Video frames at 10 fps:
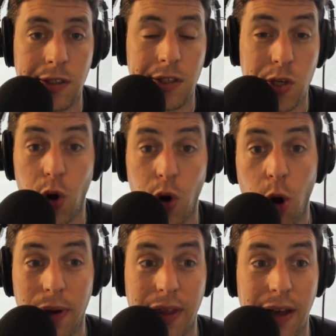So we're
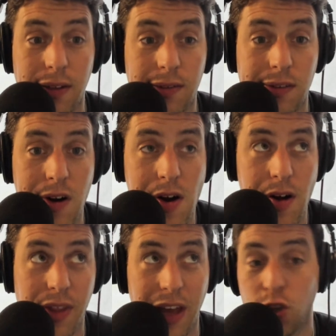hoping
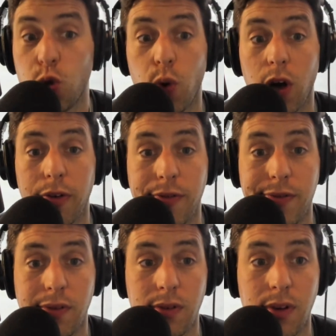that you will.
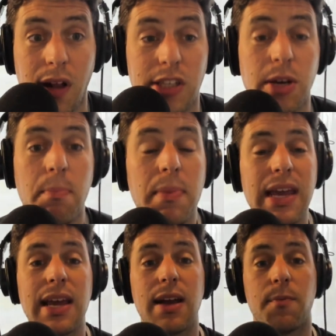To
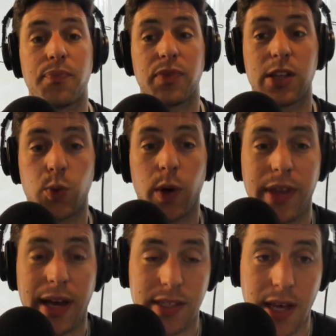me, that's what
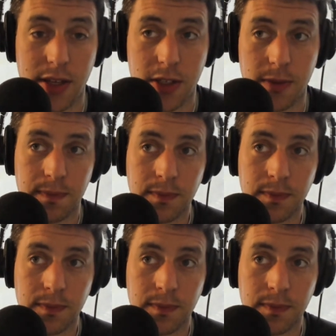that says.